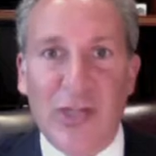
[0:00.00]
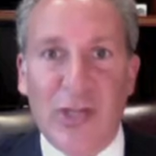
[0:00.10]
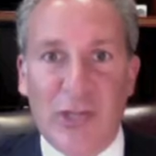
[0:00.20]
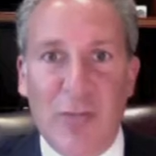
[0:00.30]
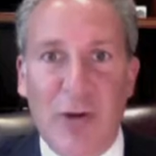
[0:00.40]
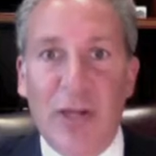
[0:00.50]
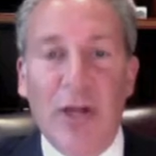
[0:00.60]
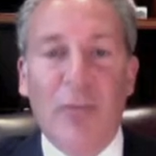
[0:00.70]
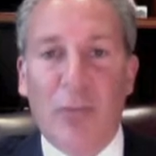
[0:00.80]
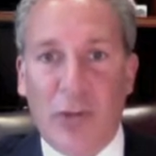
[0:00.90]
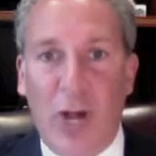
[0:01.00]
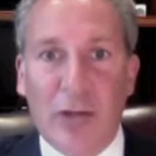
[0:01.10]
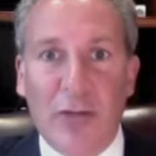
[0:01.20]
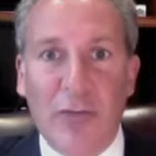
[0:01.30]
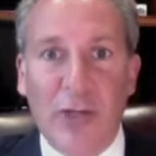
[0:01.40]
this money
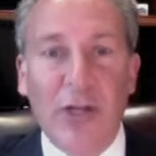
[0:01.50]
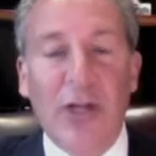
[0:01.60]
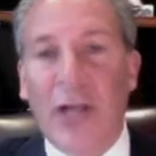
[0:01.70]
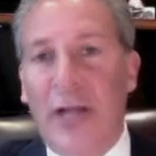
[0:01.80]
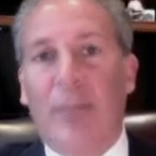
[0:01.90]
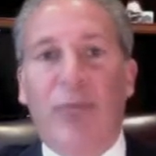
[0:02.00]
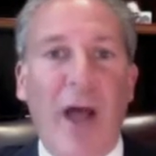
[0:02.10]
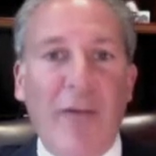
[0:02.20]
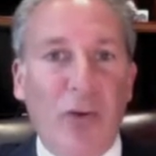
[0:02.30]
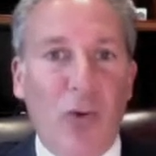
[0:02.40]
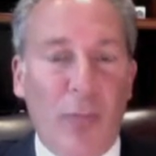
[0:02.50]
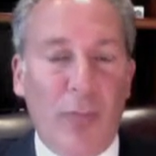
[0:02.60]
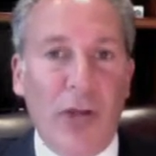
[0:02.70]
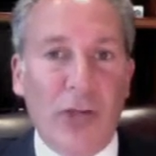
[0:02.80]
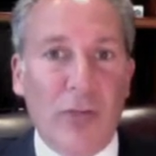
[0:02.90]
productively like a private
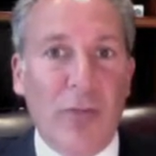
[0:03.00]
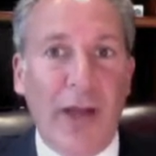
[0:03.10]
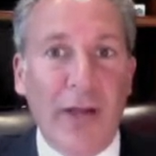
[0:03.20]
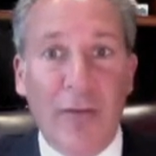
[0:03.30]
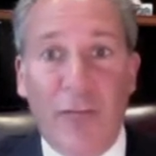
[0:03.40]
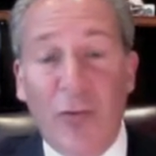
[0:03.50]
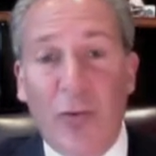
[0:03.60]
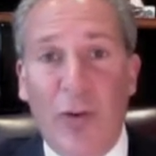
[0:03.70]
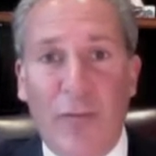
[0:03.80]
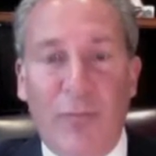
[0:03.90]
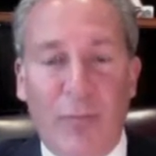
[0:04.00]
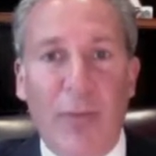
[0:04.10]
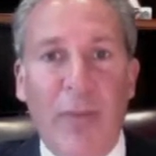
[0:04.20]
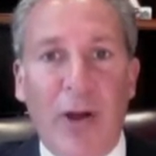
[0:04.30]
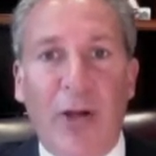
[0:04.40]
corporation might if
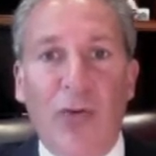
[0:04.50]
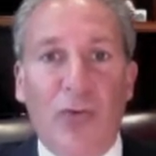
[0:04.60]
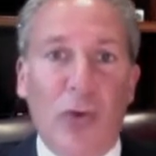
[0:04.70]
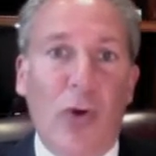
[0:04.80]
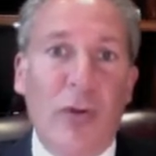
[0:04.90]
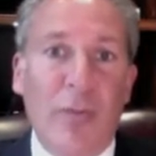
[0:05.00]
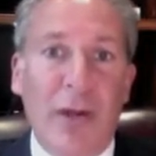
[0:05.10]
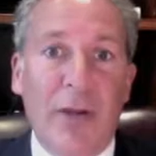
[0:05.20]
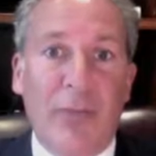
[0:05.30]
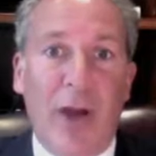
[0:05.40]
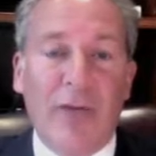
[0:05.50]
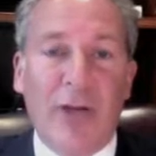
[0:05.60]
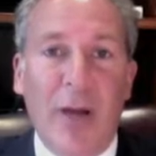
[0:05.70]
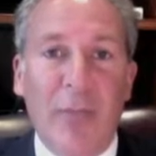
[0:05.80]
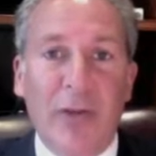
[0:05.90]
Americans were loaning money to
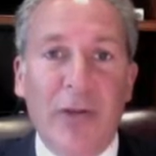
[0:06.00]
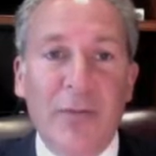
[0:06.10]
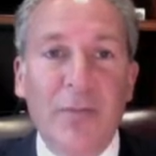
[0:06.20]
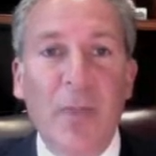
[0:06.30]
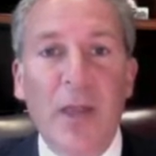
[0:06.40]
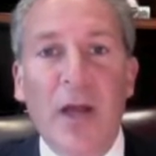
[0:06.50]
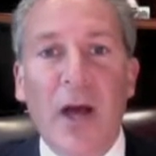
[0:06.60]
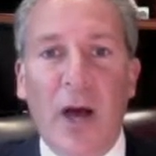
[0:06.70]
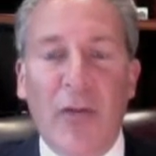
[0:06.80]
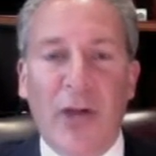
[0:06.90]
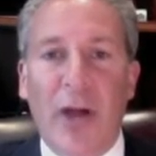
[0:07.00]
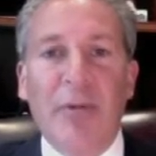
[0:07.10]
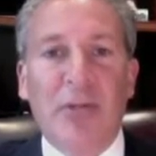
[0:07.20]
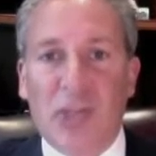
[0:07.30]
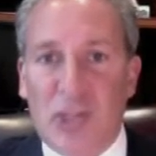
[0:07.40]
private companies, the
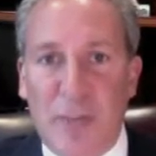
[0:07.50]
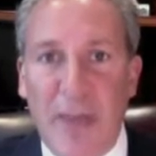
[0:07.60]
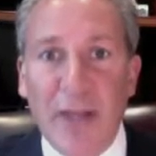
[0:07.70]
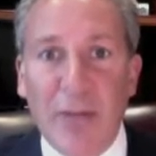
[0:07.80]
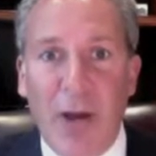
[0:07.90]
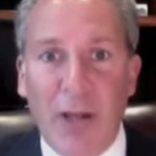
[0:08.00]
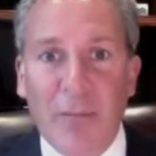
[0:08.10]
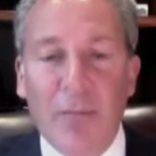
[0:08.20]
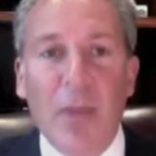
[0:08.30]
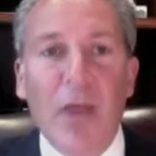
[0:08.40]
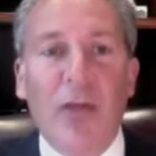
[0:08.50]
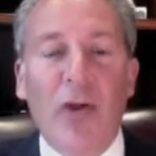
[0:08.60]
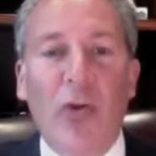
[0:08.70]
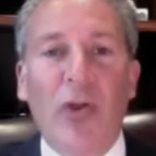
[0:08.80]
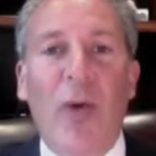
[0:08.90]
government's just spending the money.
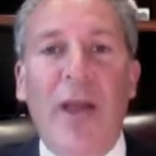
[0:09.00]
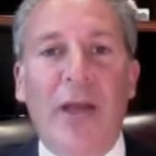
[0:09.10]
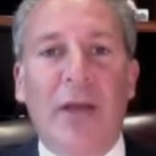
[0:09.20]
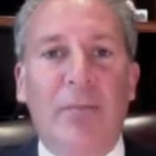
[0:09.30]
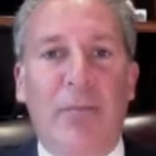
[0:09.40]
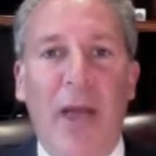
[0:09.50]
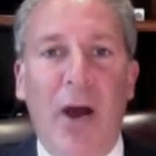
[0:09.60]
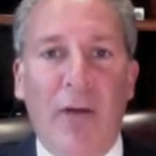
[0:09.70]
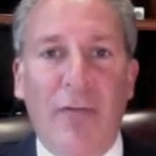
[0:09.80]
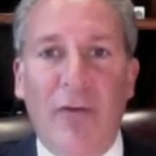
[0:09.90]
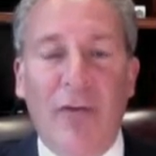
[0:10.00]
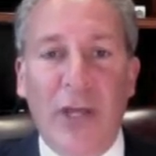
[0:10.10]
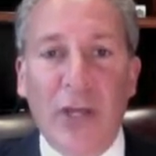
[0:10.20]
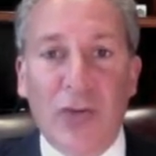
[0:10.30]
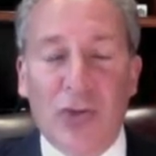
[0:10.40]
The only way it can pay off
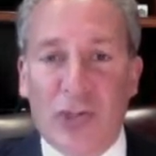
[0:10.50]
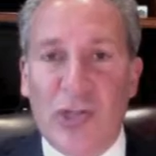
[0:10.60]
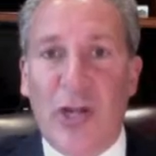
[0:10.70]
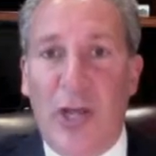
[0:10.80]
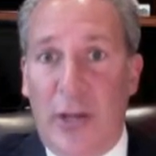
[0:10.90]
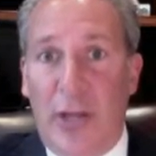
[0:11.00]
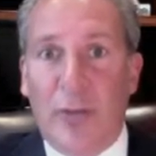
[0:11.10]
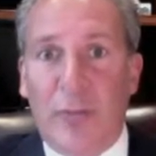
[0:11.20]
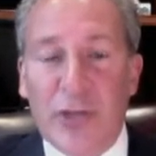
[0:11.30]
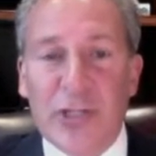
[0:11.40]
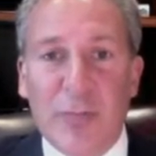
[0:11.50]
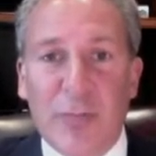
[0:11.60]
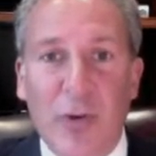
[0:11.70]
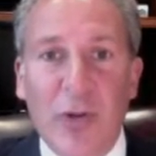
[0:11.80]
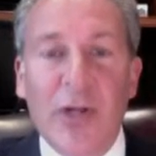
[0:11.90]
the interest and the
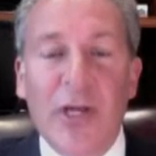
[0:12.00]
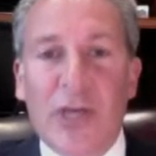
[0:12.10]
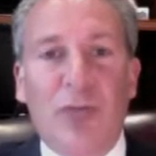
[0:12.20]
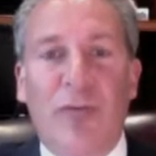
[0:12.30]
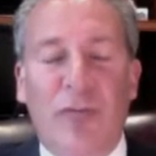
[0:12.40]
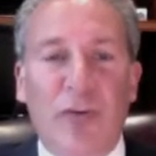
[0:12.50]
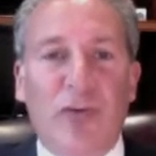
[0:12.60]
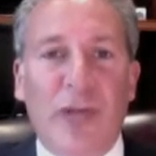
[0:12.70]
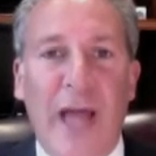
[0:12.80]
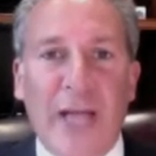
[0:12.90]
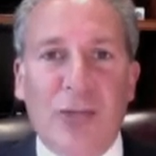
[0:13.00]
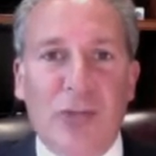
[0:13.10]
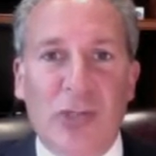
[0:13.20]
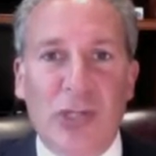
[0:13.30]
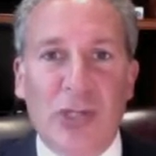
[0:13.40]
principal is with future tax
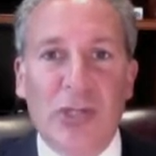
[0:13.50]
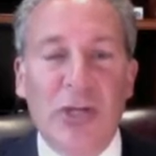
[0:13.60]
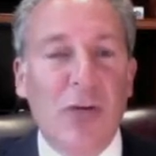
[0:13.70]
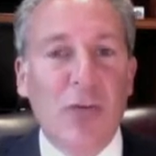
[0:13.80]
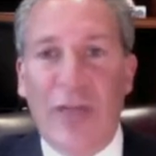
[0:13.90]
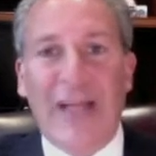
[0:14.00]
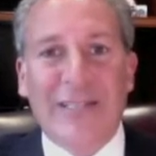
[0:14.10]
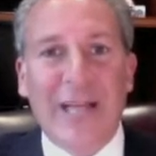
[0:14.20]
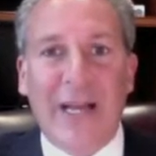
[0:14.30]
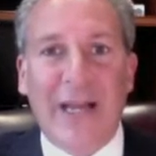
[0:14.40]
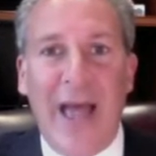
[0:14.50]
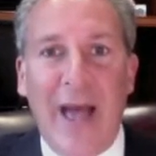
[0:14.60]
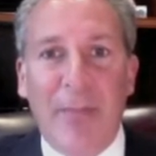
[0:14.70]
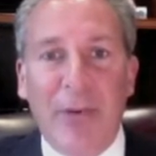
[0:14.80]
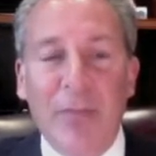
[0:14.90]
receipts. Well, that's not going to
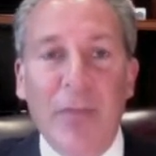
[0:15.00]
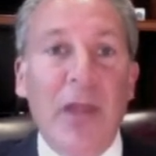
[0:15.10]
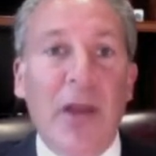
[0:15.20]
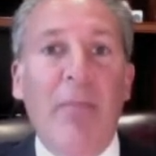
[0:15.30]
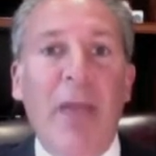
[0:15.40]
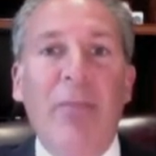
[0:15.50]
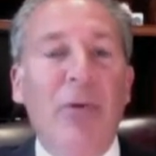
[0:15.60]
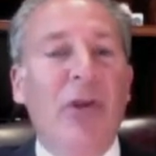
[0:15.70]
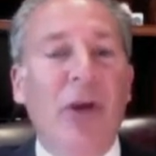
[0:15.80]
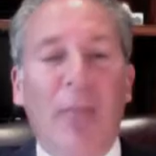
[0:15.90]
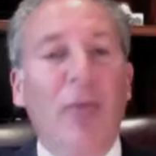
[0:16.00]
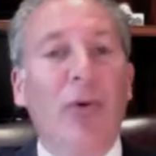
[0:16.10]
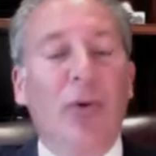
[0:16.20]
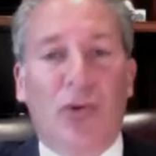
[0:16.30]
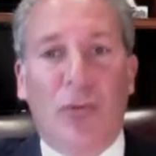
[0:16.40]
happen. Now, maybe the government
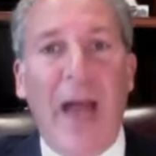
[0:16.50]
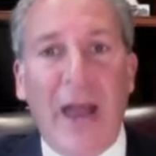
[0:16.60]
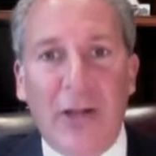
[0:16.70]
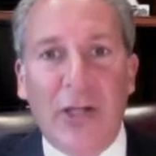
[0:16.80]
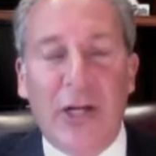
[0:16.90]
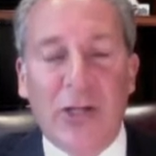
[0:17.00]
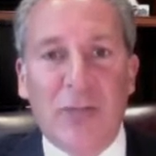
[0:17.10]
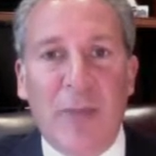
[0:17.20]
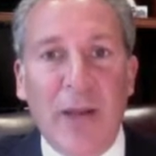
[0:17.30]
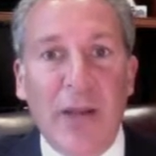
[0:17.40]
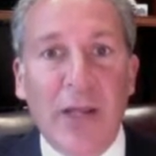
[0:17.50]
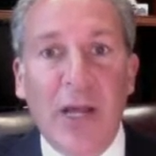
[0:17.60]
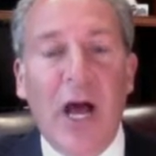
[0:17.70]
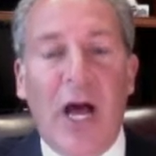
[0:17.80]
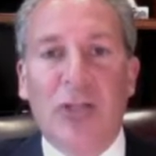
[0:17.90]
would dramatically cut spending
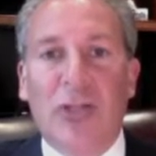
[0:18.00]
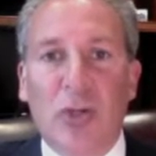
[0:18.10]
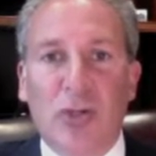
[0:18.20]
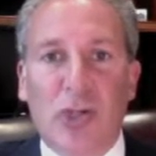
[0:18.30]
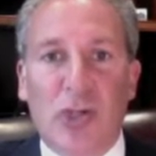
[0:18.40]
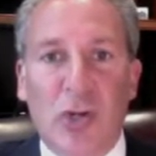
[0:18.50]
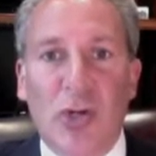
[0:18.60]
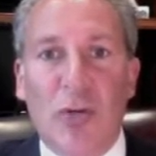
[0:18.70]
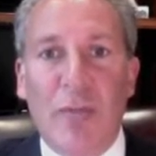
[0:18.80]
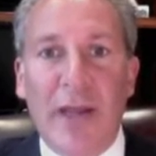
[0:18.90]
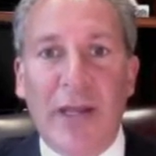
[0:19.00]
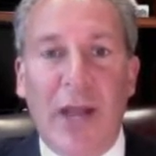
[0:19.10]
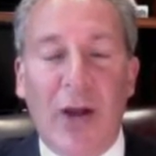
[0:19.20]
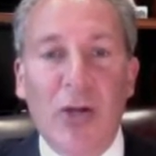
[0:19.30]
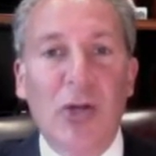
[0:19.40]
on Social Security or
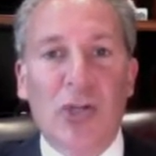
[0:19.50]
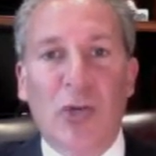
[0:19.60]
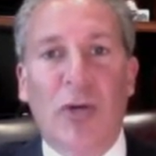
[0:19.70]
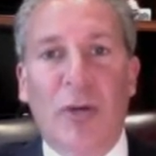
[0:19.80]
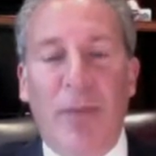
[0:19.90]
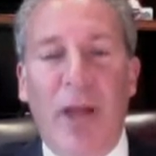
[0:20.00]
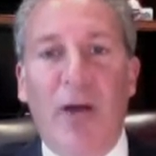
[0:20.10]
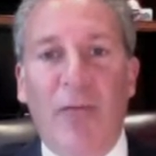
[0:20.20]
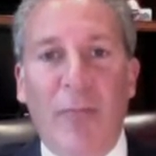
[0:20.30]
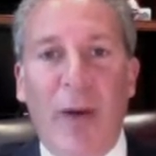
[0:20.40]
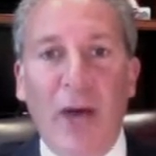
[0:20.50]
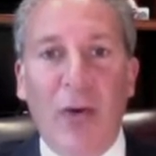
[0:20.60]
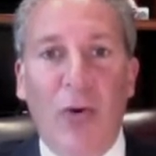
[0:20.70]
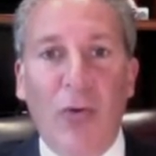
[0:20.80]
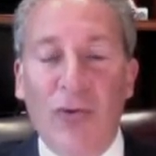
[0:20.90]
Medicare so it could pay off the
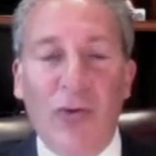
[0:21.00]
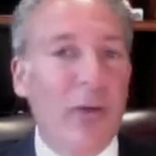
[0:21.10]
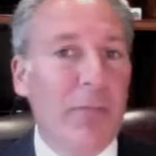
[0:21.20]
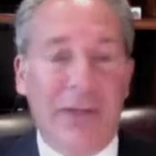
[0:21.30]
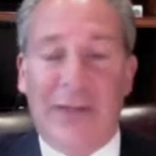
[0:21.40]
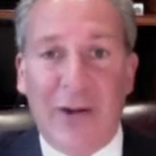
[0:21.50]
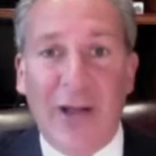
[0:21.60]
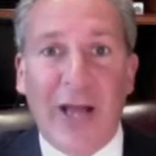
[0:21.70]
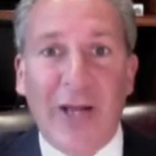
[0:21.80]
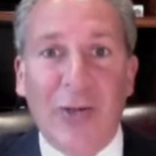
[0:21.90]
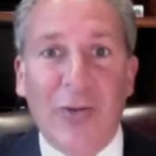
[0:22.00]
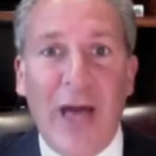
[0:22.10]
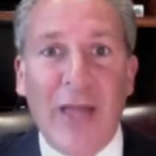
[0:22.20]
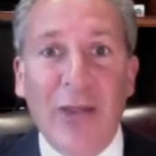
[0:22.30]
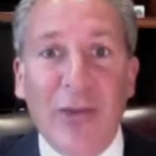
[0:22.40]
bondholders, but they're not going to do
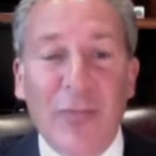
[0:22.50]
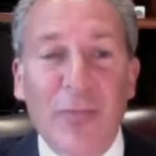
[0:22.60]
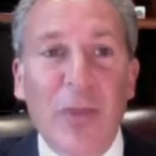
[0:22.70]
that either.